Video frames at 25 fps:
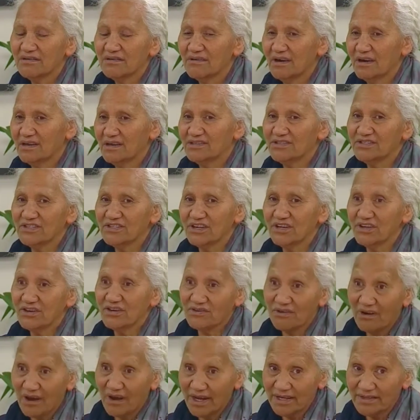who I used to
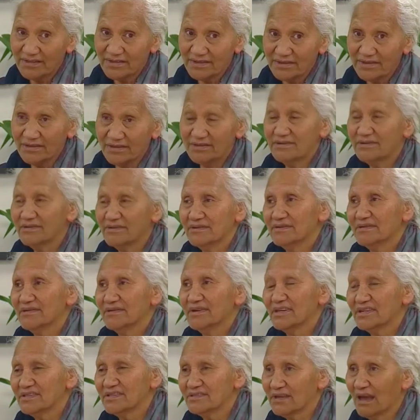go crying to,
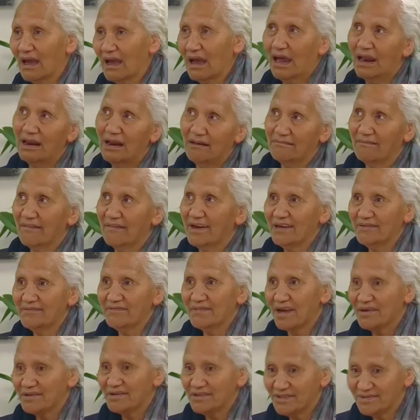and say, oh, what
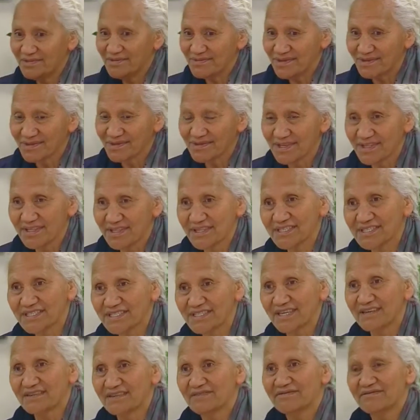do I do with all of this
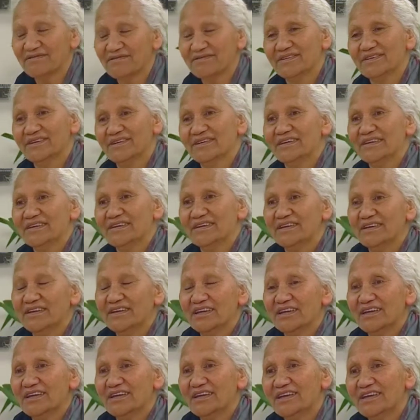stuff?
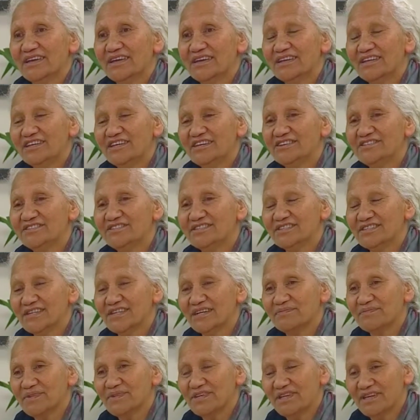And he used to
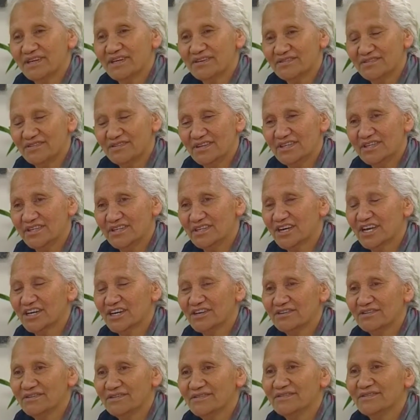tell me how to let it
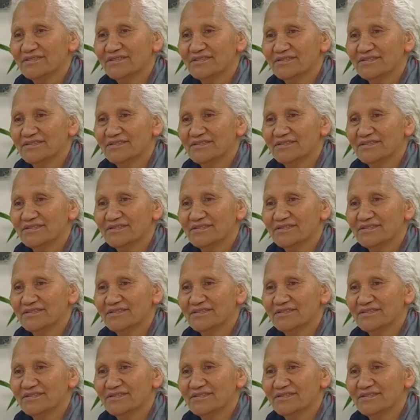go.